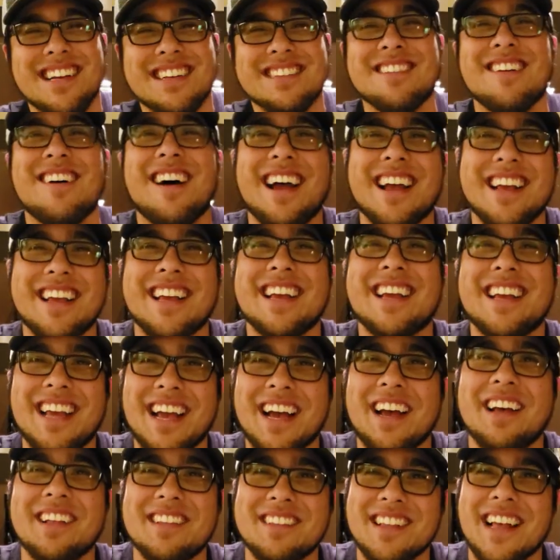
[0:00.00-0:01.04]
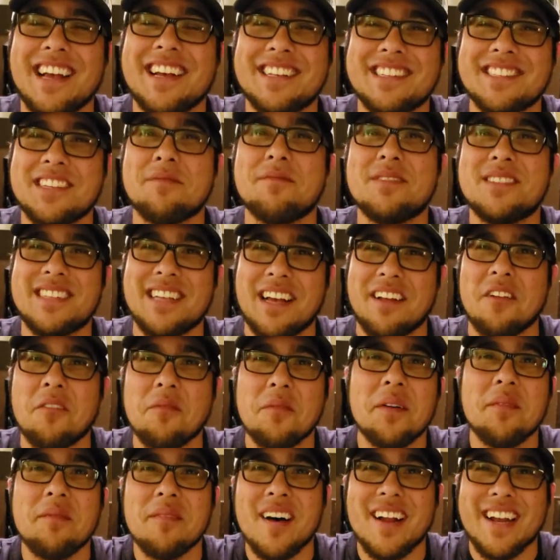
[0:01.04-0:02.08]
so I can get like some
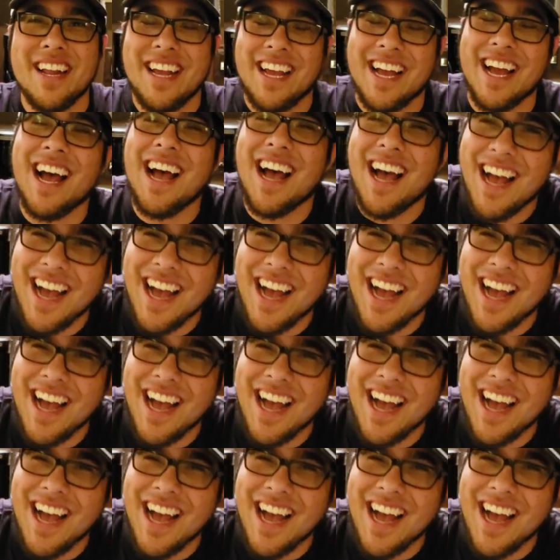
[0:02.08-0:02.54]
settlement money.